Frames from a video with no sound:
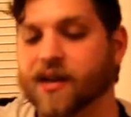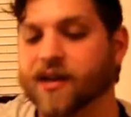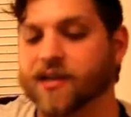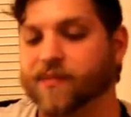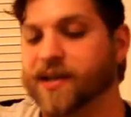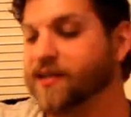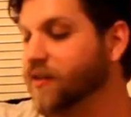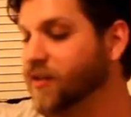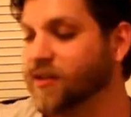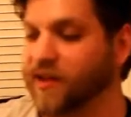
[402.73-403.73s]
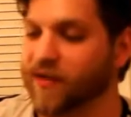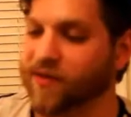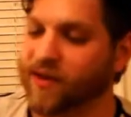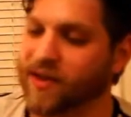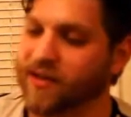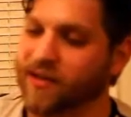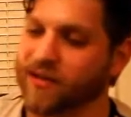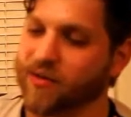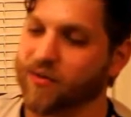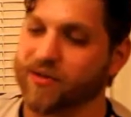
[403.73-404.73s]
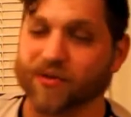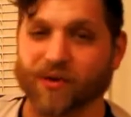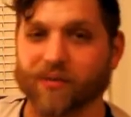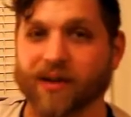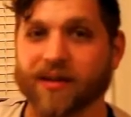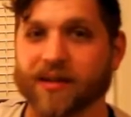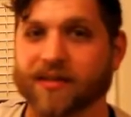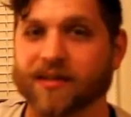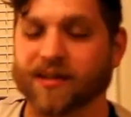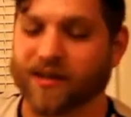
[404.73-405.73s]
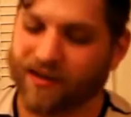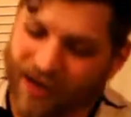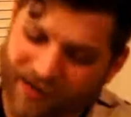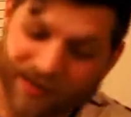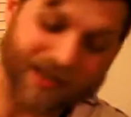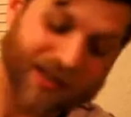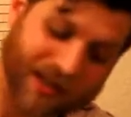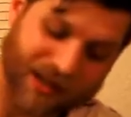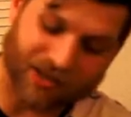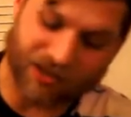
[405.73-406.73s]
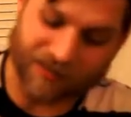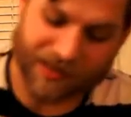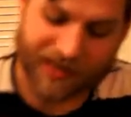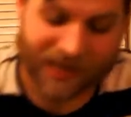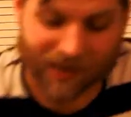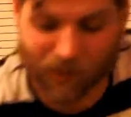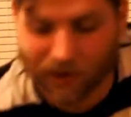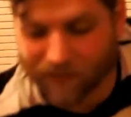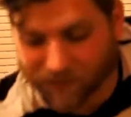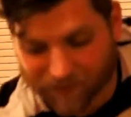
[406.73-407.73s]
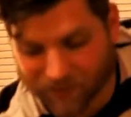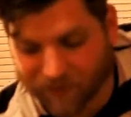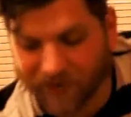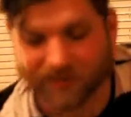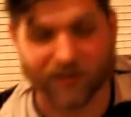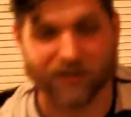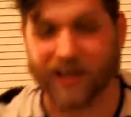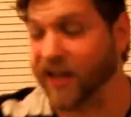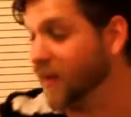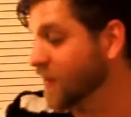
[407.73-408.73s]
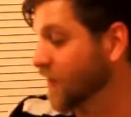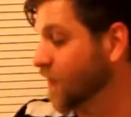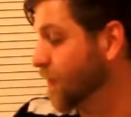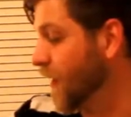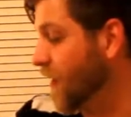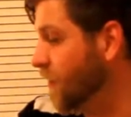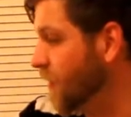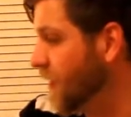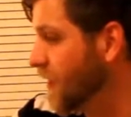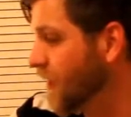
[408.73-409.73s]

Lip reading: Because basically you can have your kid get told a story by this. Not that it shouldn't be taken away from the fact that you can as a parent, but